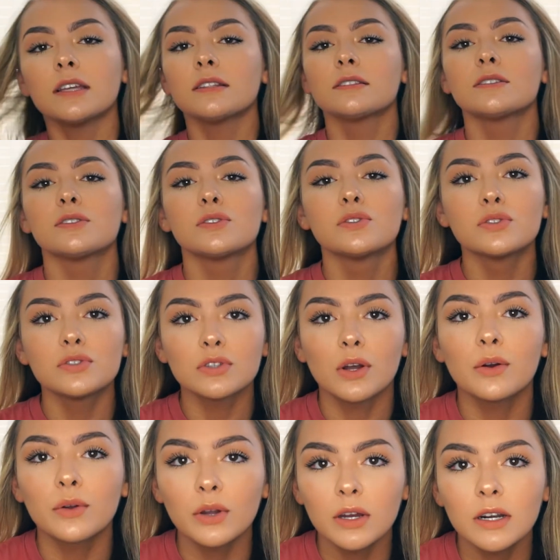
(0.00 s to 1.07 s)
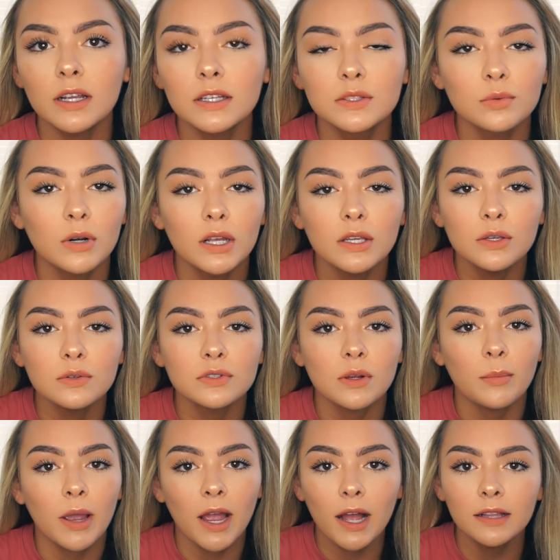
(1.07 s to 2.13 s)
it's so good. It's what I use
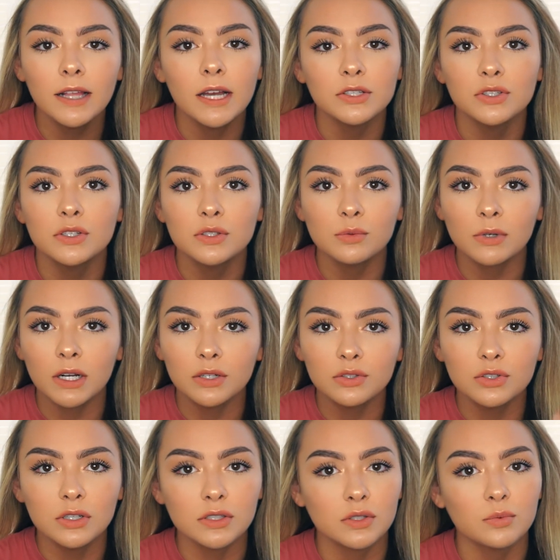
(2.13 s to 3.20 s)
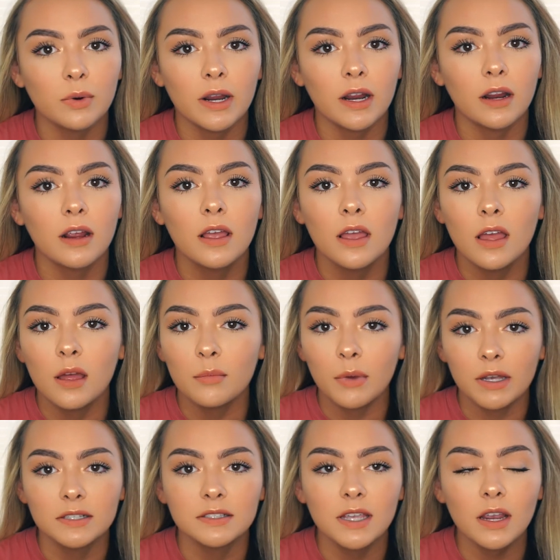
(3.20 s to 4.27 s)
on my eyelashes when I just wear
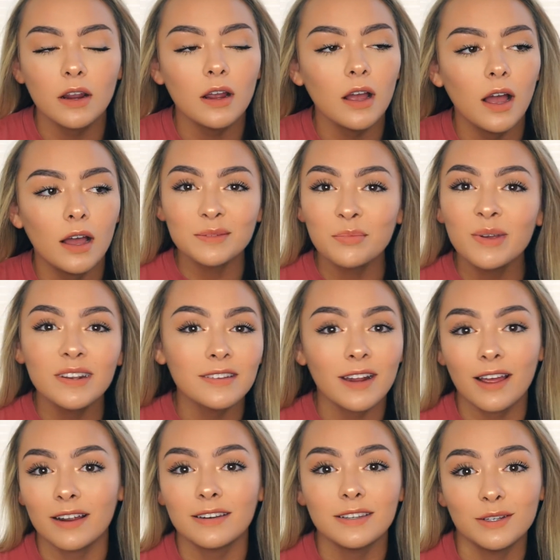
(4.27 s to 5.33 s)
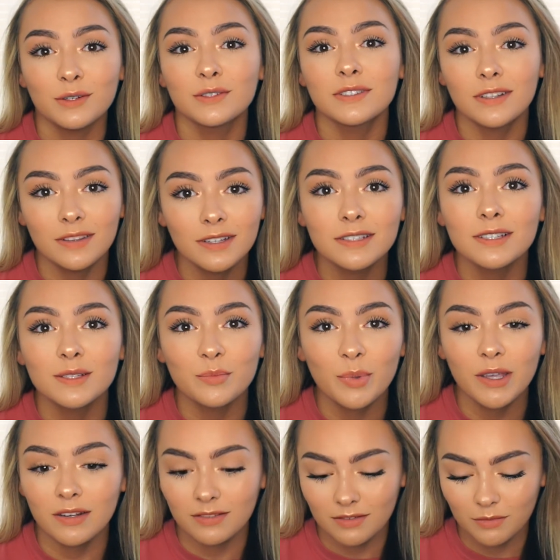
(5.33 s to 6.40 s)
mascara. It's been 9 years that this has
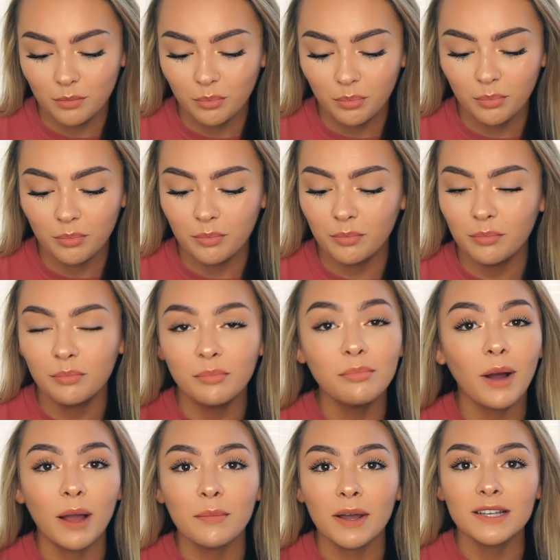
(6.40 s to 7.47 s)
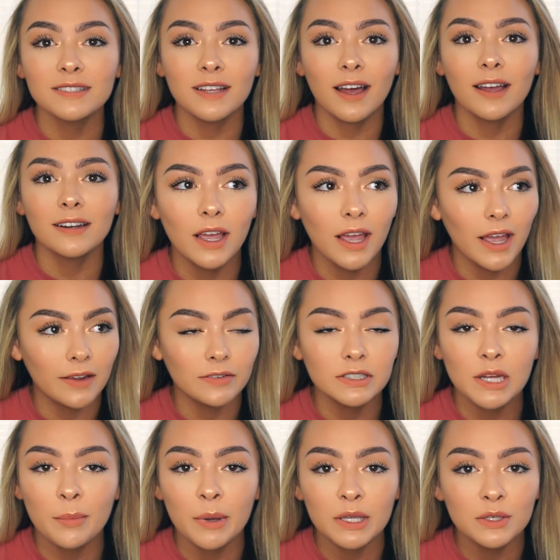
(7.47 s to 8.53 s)
been by my side. Every
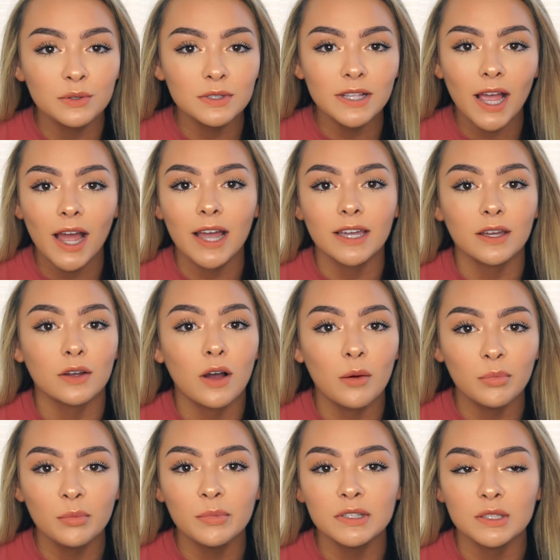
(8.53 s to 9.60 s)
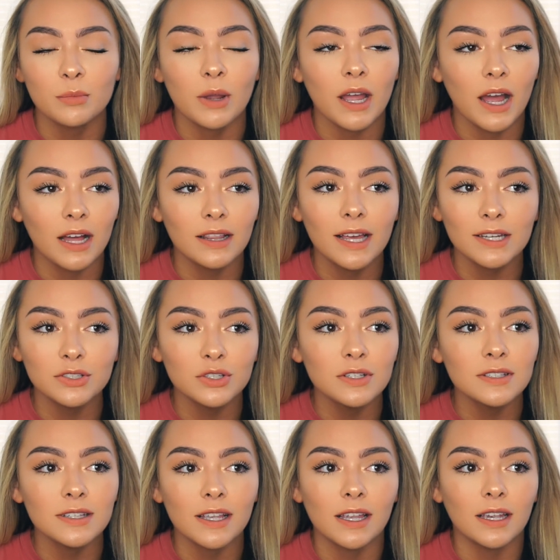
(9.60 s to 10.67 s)
time I use it, I get compliments on my
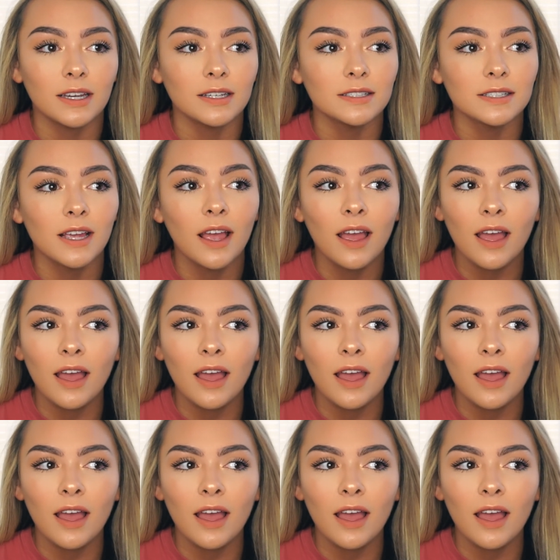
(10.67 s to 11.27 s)
eyelashes, and